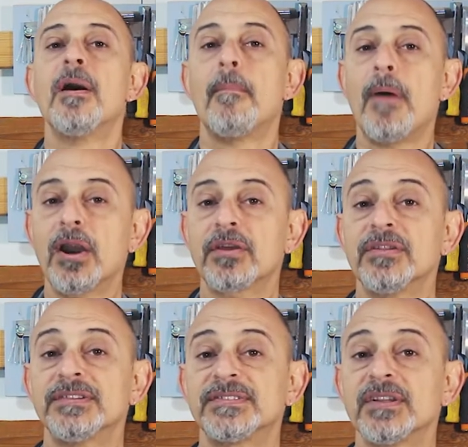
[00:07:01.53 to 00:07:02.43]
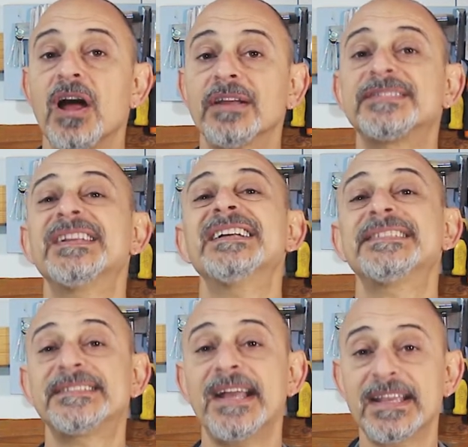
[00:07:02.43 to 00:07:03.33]
mark the slots a
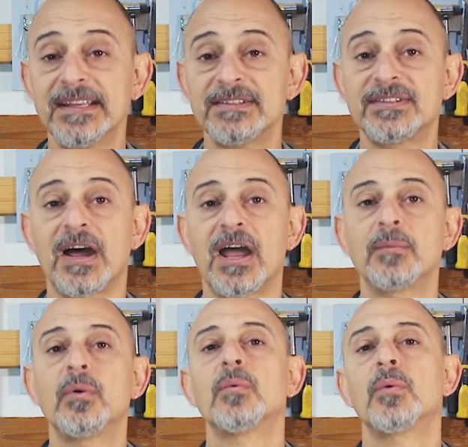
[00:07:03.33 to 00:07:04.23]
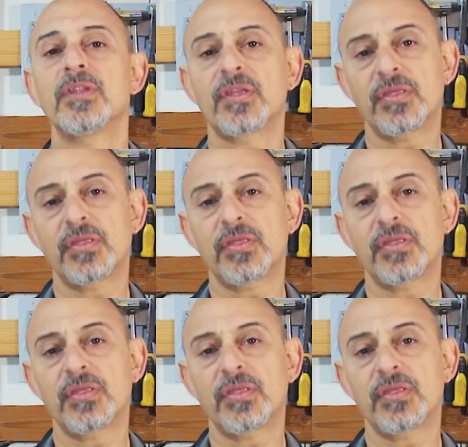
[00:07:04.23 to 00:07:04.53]
second time with a